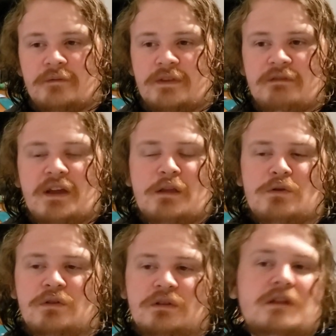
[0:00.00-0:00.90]
The
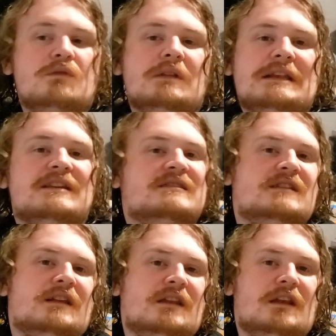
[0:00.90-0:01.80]
Vanguard literally
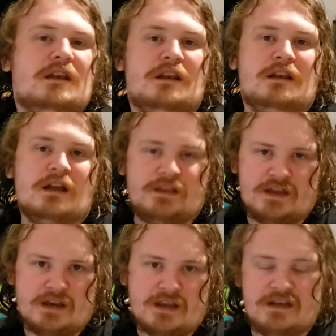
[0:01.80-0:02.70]
does
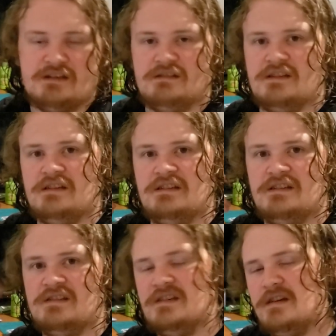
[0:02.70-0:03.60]
nothing. It does
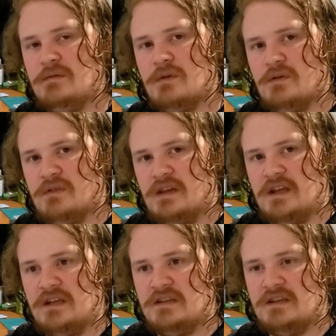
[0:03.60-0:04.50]
0
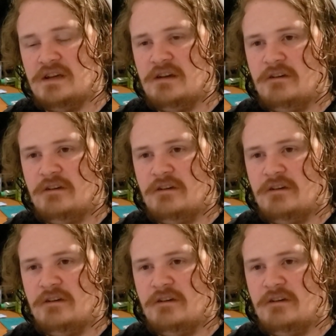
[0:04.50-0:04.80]
things.